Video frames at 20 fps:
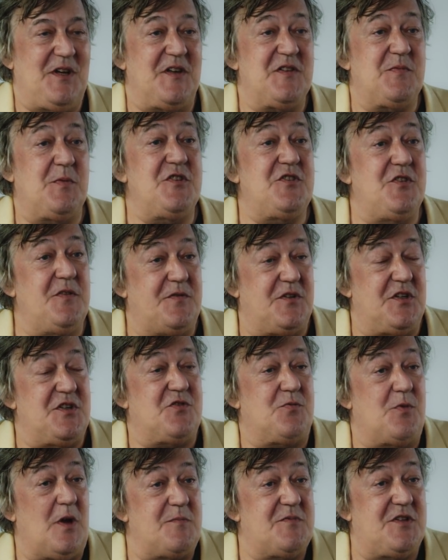I suppose you've
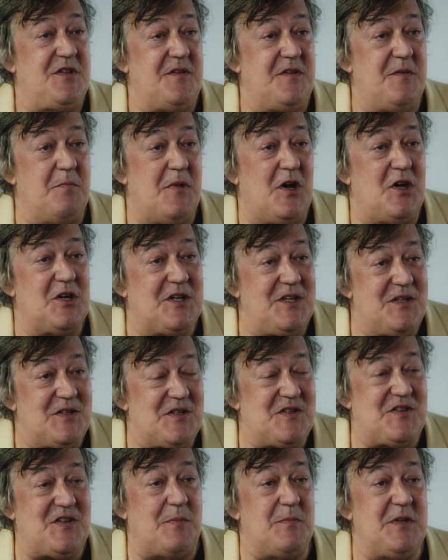disrupted the market to
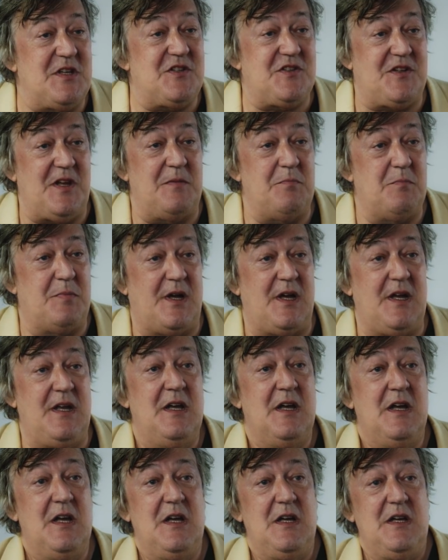some extent by
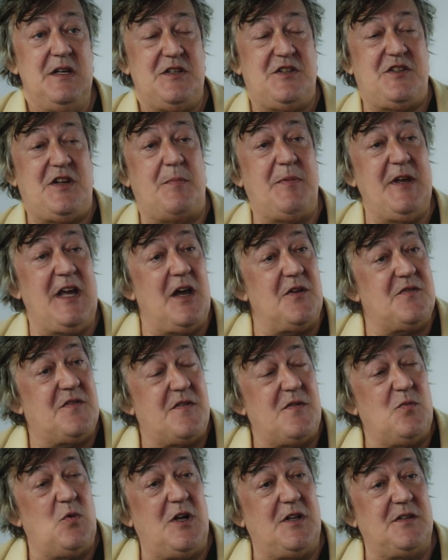stepping out of
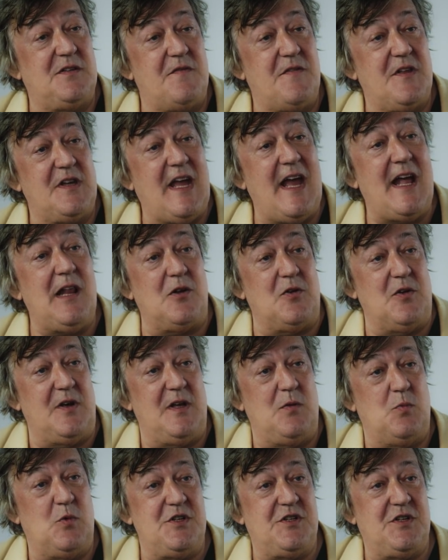the world of the gallery,
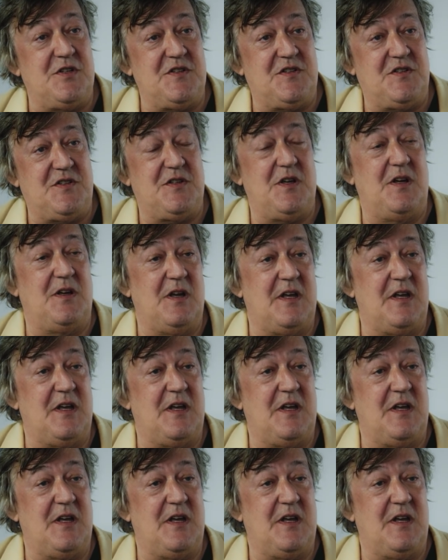which has,